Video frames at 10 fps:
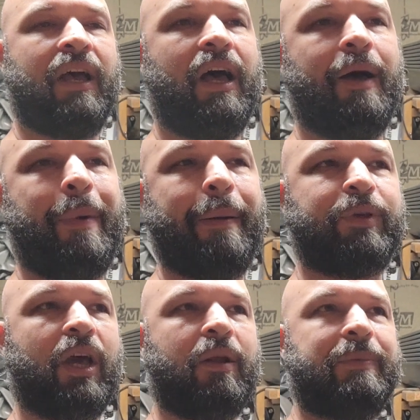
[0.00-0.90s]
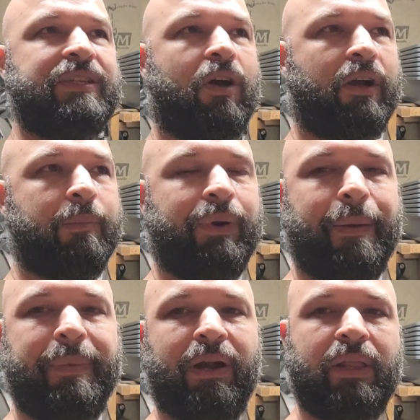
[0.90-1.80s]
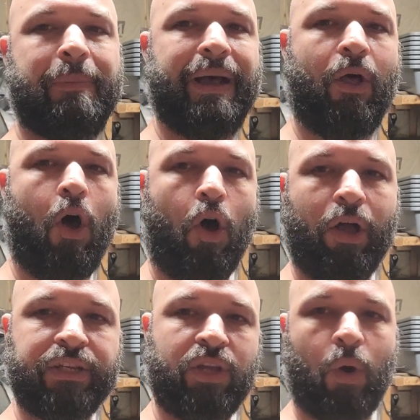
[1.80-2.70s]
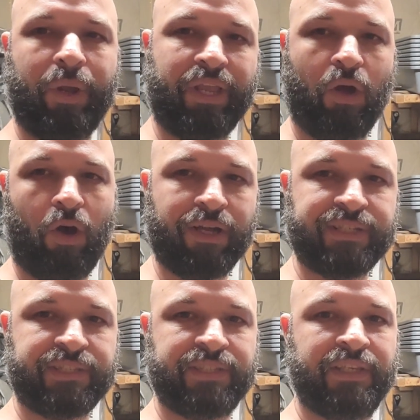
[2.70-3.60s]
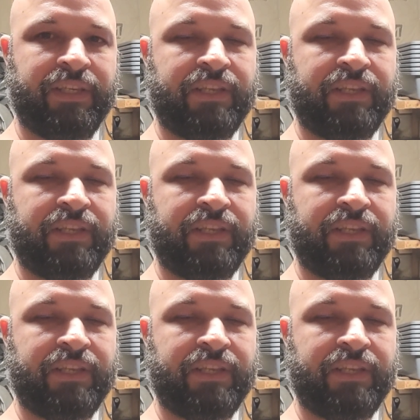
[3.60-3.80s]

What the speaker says: I'm going to be talking primarily about ongoing costs.